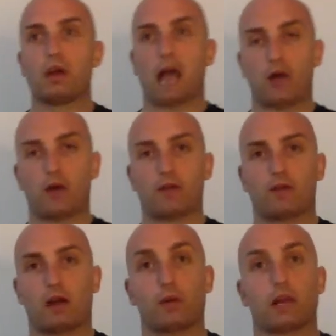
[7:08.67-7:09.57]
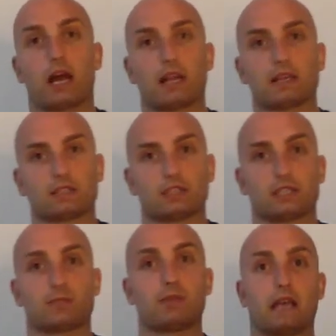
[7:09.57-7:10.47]
However, I would highly
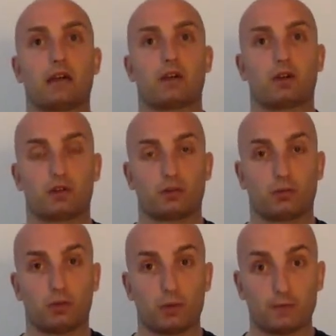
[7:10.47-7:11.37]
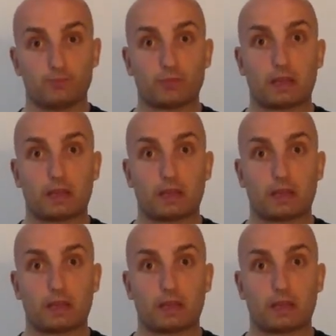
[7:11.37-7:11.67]
suggest, being out here on the deployment,